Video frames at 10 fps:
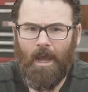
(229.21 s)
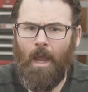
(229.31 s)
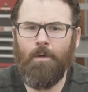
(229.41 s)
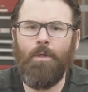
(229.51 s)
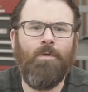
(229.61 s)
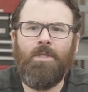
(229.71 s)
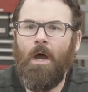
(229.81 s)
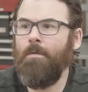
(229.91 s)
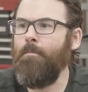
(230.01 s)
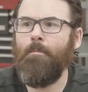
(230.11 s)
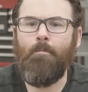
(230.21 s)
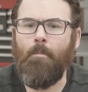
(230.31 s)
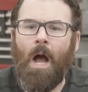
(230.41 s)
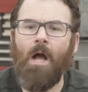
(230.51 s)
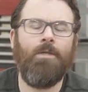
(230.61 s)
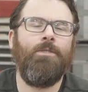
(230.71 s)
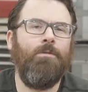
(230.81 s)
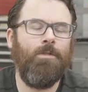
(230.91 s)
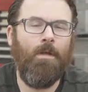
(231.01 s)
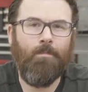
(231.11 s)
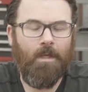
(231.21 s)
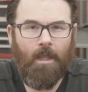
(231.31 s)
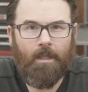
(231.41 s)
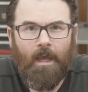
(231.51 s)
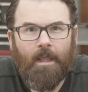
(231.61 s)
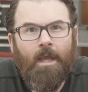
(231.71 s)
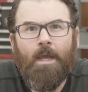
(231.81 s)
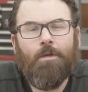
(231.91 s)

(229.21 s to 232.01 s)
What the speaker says: I don't know, it's unboxed or something like that.